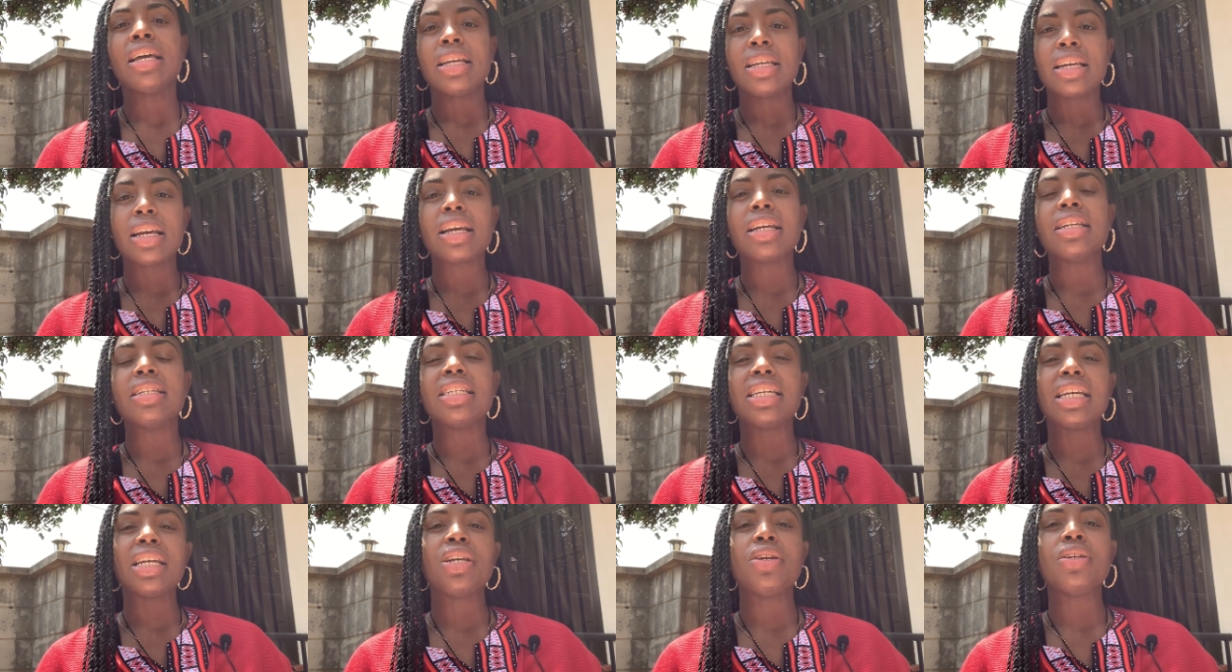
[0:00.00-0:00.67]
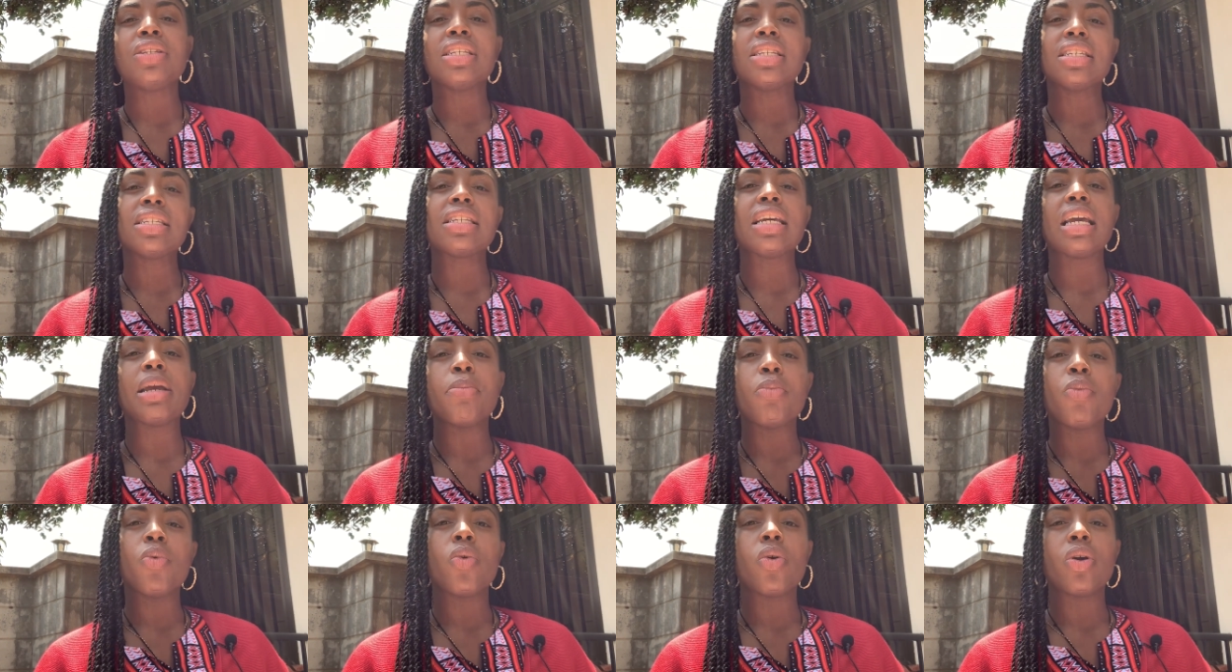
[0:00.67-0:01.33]
continue to stay
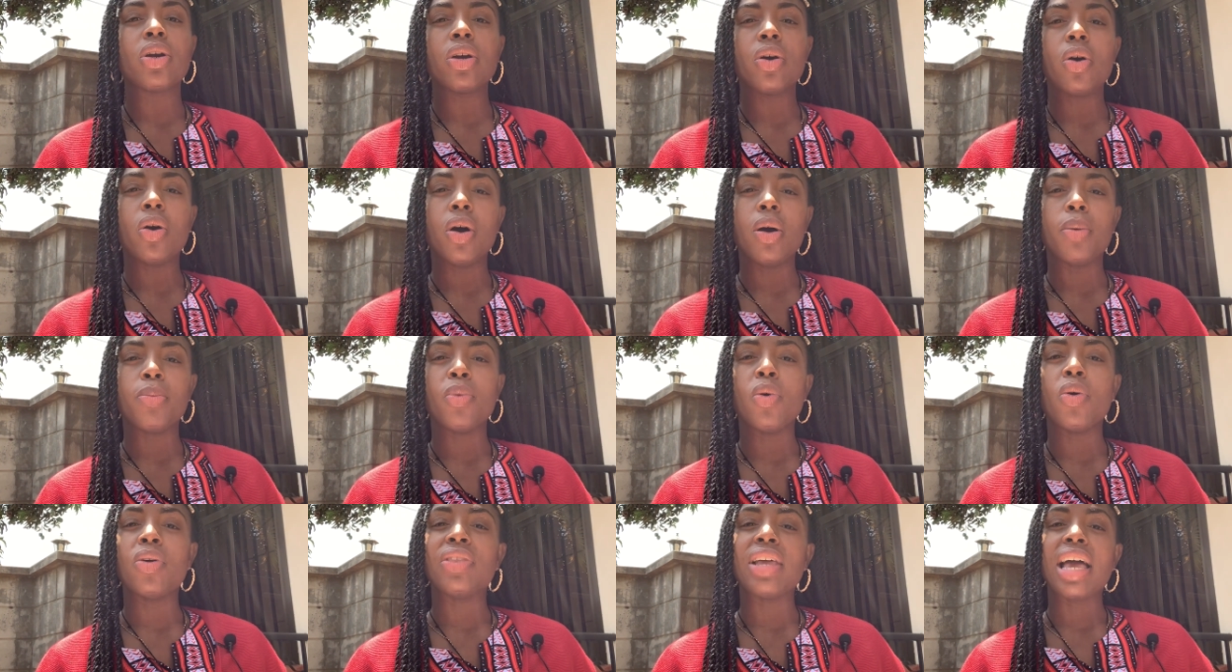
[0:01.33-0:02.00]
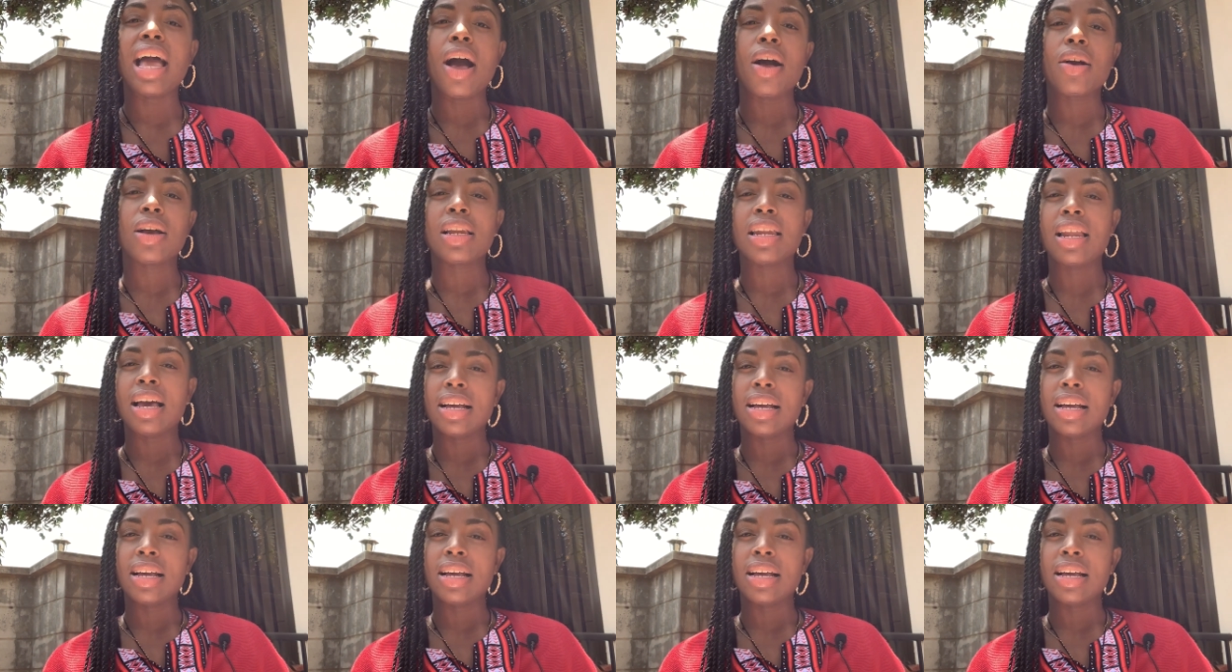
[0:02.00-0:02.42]
more um, on the alkaline